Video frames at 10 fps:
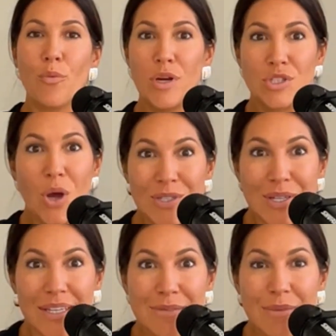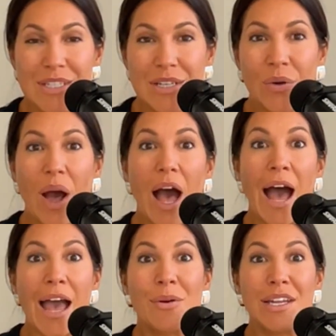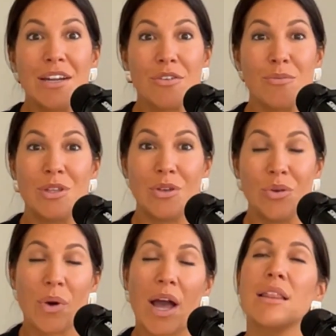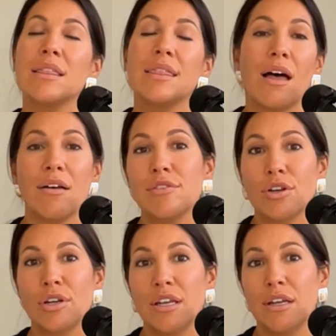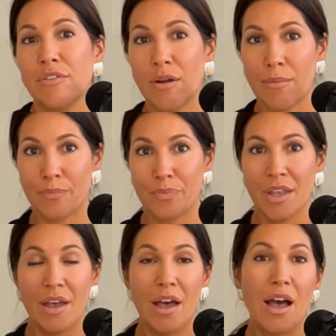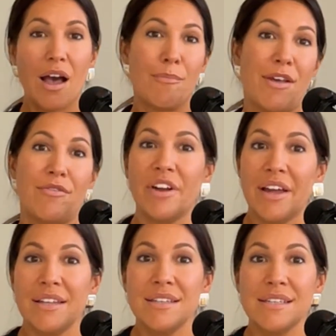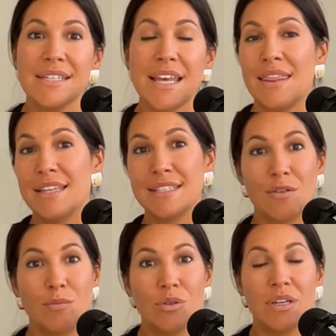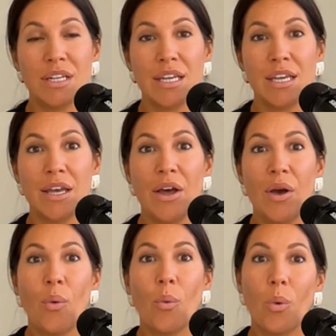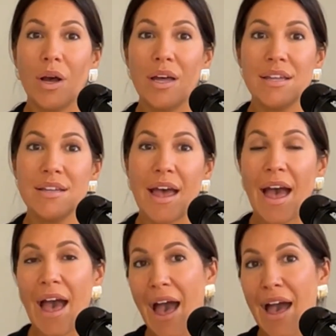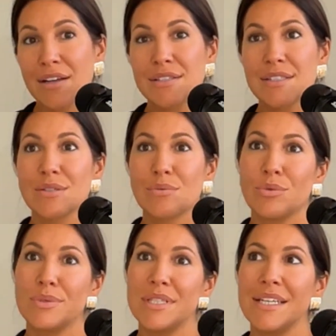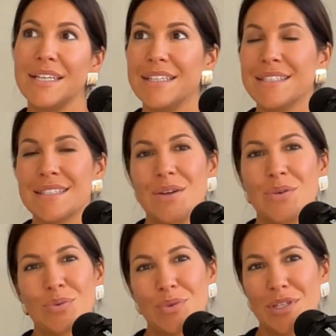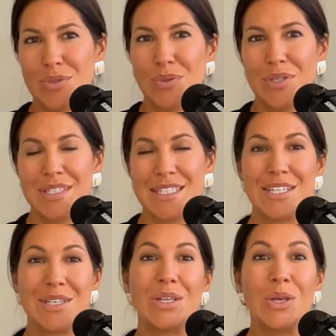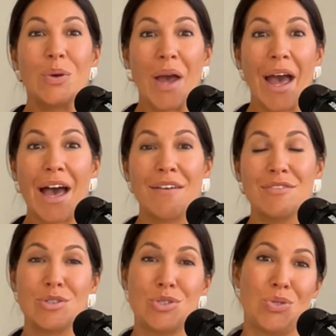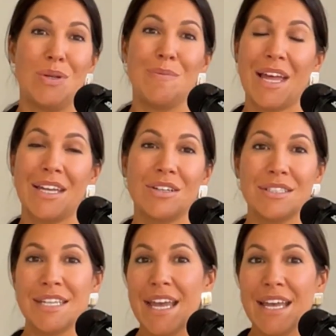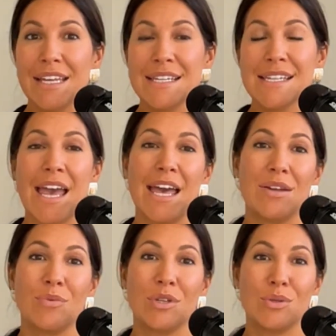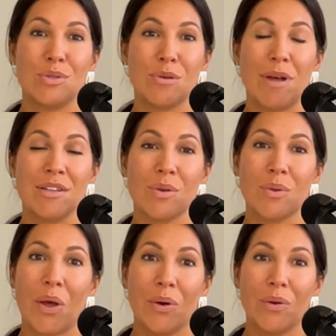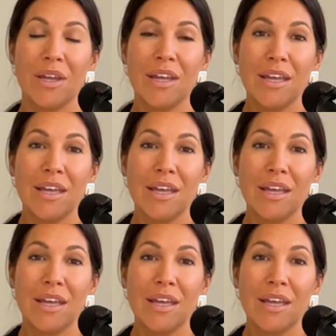Which also leads me to, I want to hear from you. I love learning from my friends and this community. What hacks, routines, rituals do you have to streamline your days and reduce your mental load?